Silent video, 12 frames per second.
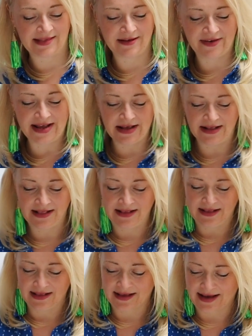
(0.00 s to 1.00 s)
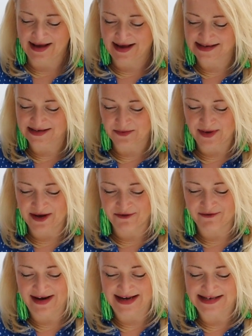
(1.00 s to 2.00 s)
Lovely. And
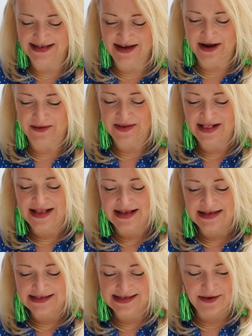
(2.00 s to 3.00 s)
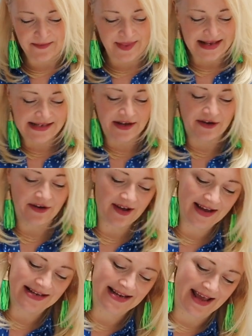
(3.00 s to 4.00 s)
we're ready to go. So it's a good
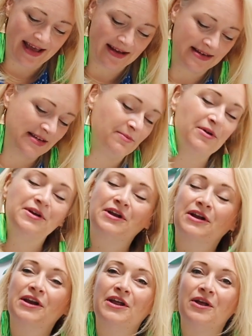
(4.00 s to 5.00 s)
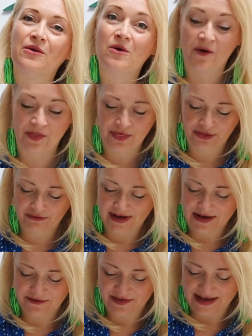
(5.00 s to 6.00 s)
idea to put glue on
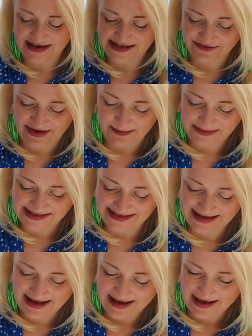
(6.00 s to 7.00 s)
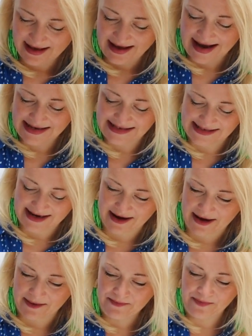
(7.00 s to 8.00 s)
3 of these strips at a
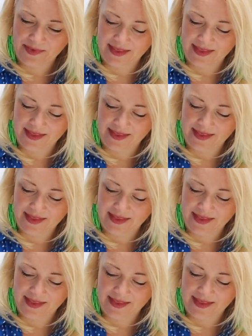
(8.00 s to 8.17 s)
time,